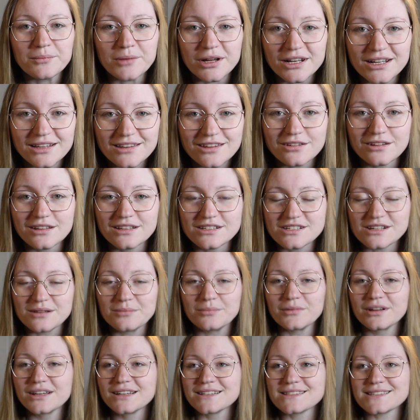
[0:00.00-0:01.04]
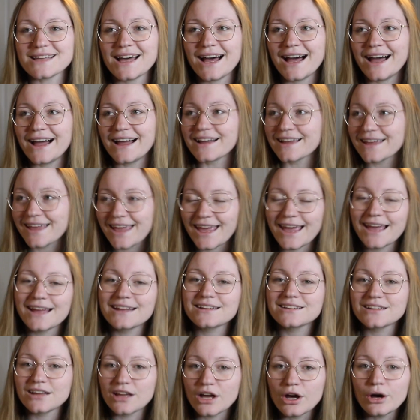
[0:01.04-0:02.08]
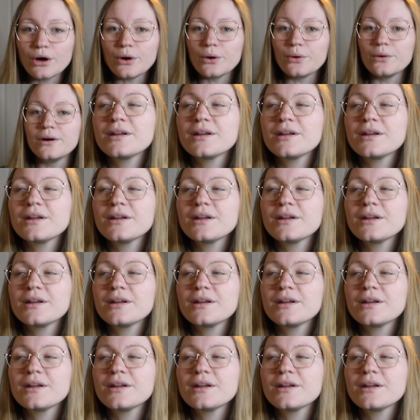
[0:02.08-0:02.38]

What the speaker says: money to the gym because I can't go.